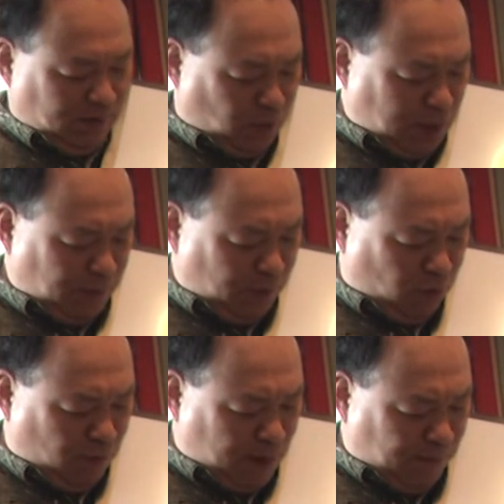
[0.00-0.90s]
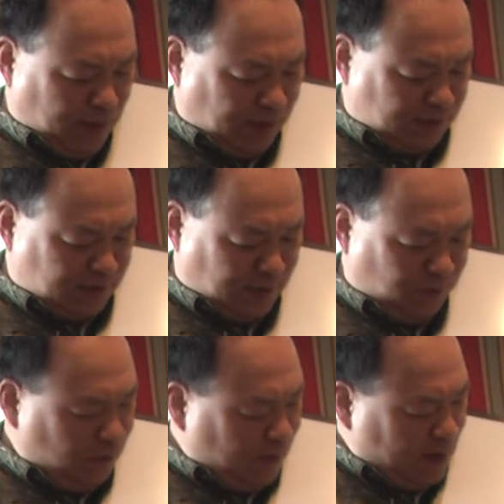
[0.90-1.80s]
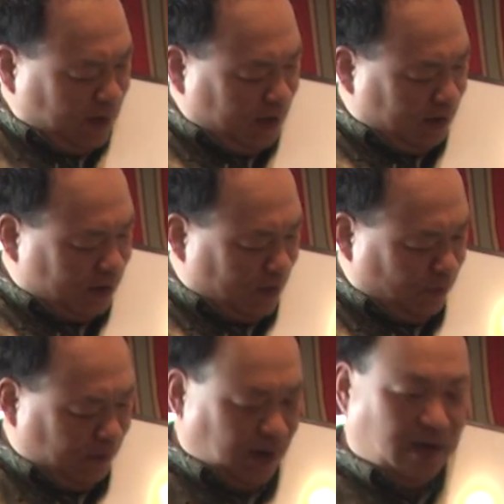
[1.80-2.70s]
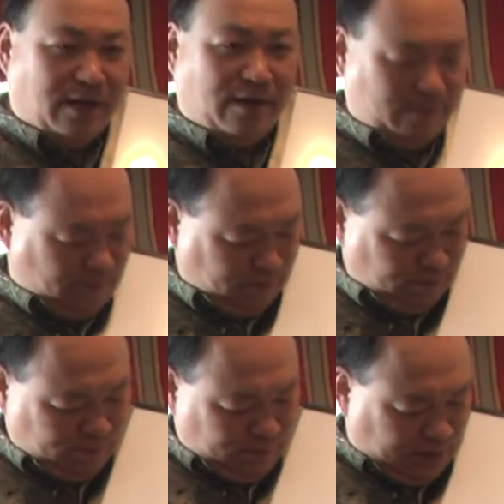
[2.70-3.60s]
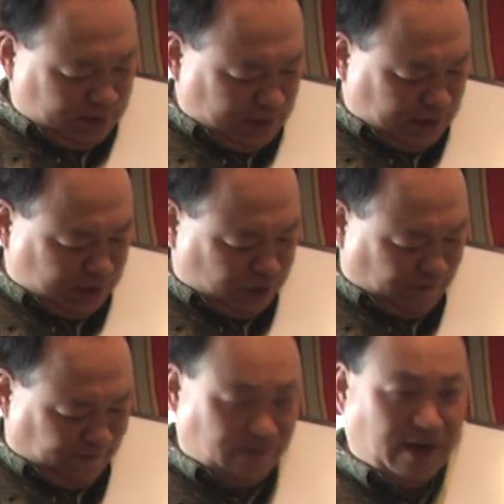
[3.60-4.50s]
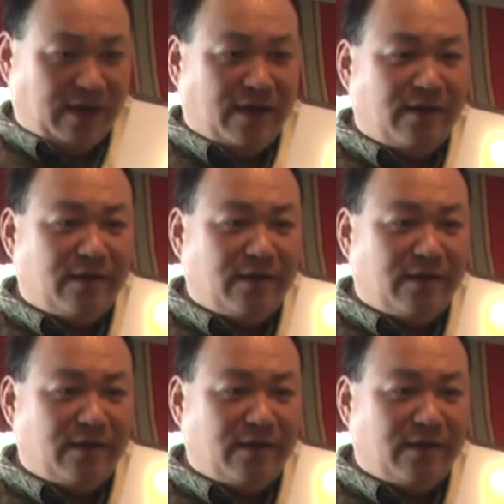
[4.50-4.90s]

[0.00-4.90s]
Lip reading: What if the warm-up back is double right here or double right here? This thing is shifted right here.